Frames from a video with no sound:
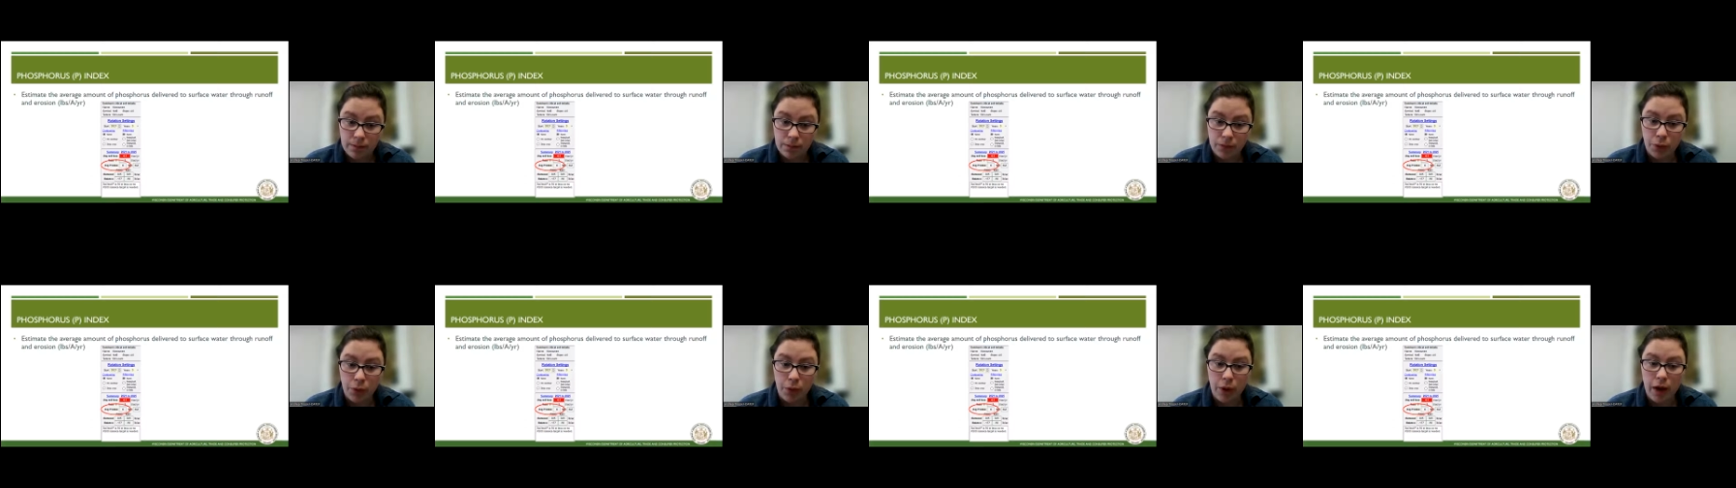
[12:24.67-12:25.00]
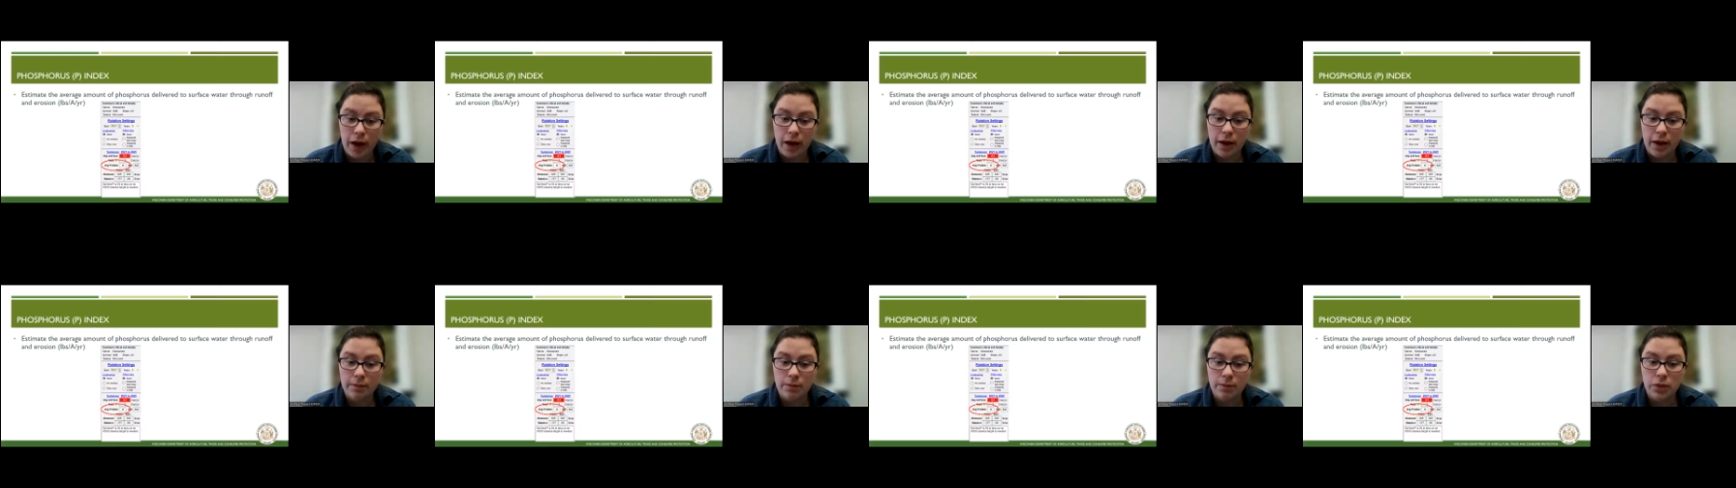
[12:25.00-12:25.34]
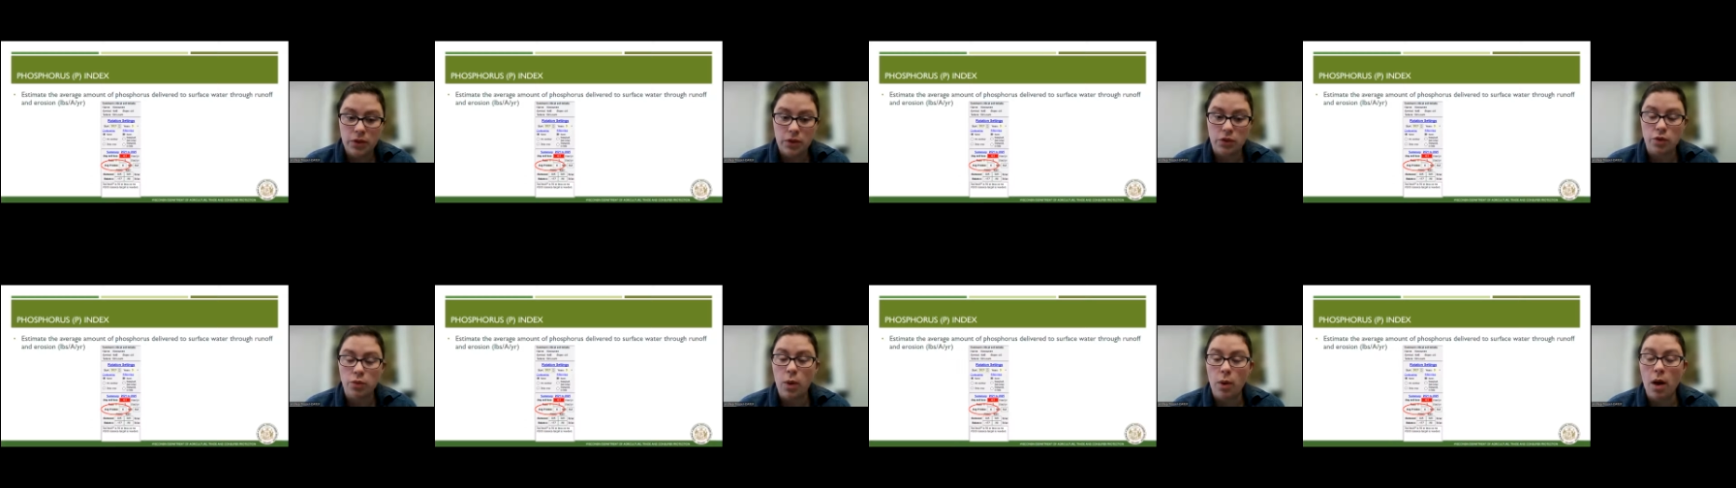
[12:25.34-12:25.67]
Okay,
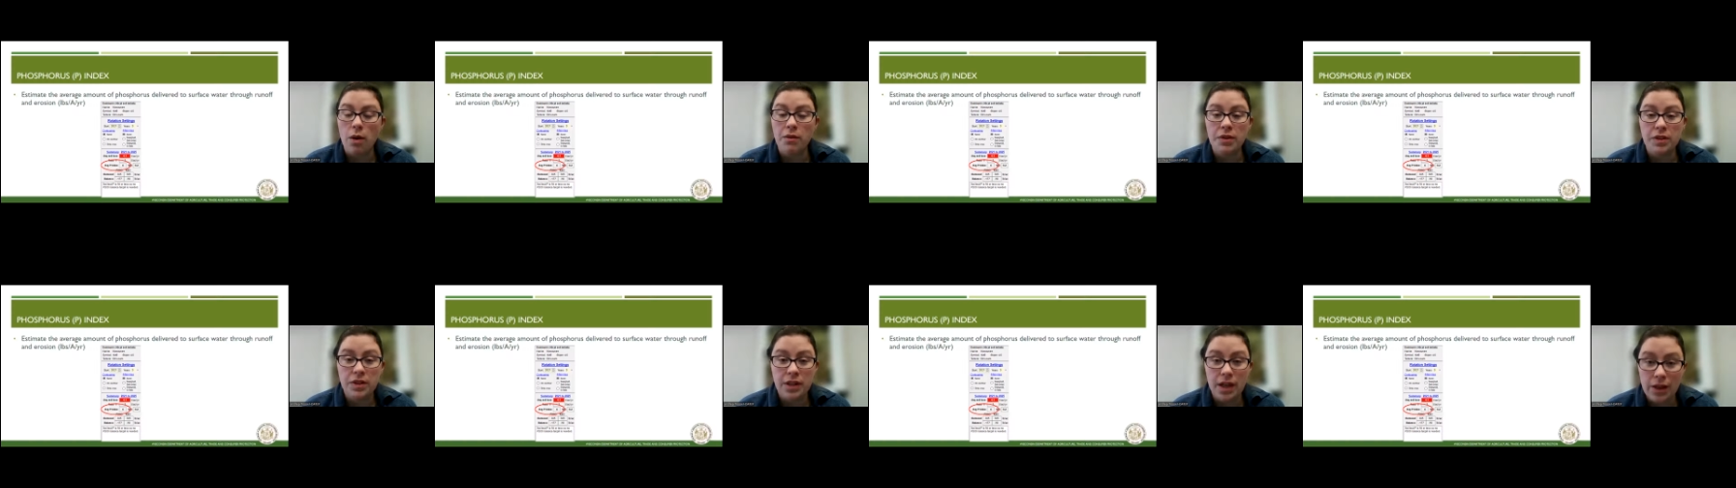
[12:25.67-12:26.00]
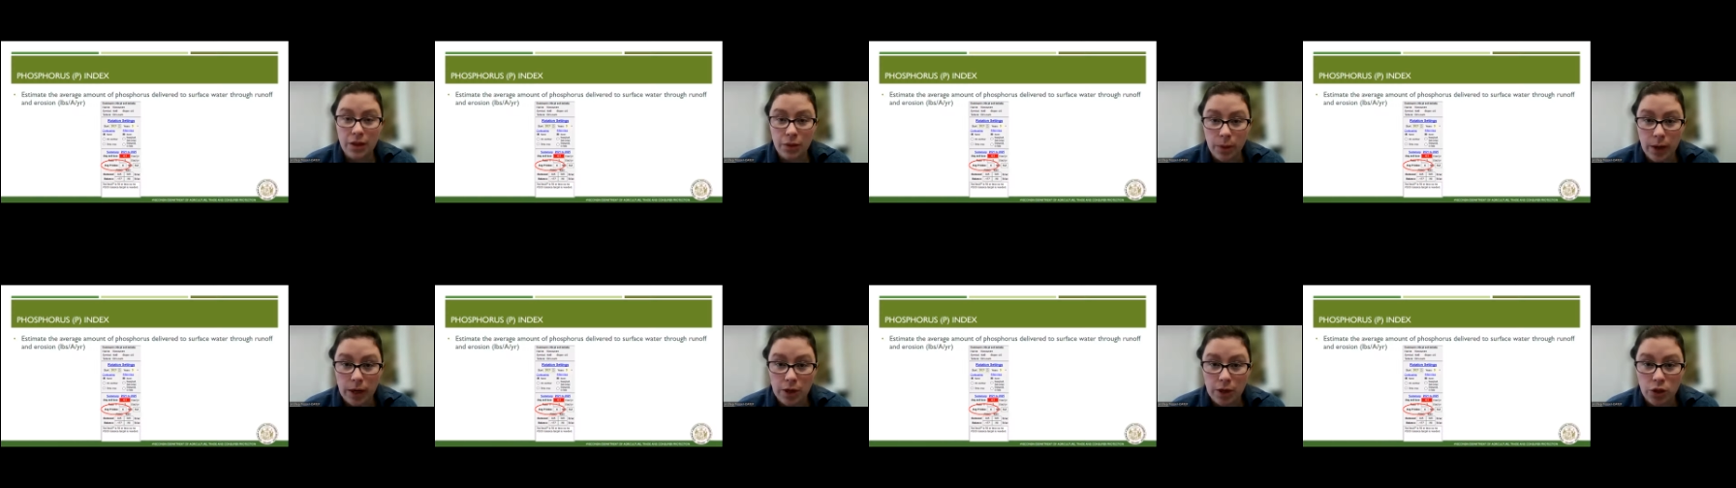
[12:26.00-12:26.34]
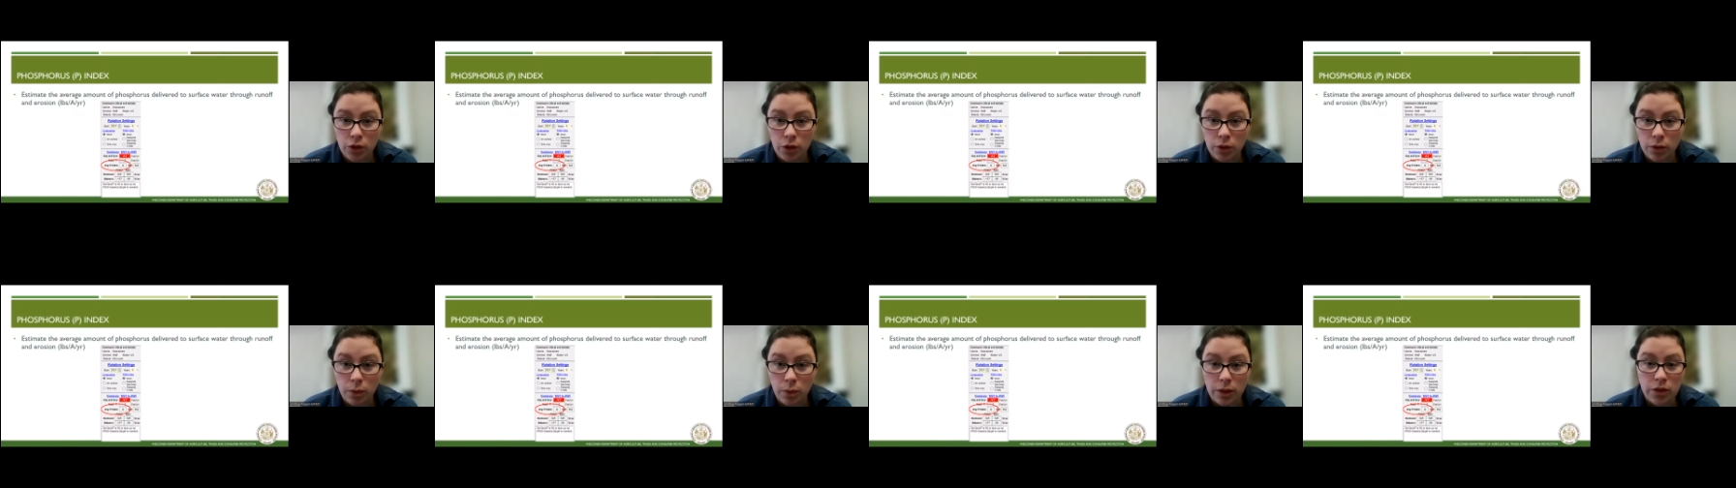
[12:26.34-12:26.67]
so 12 is that threshold.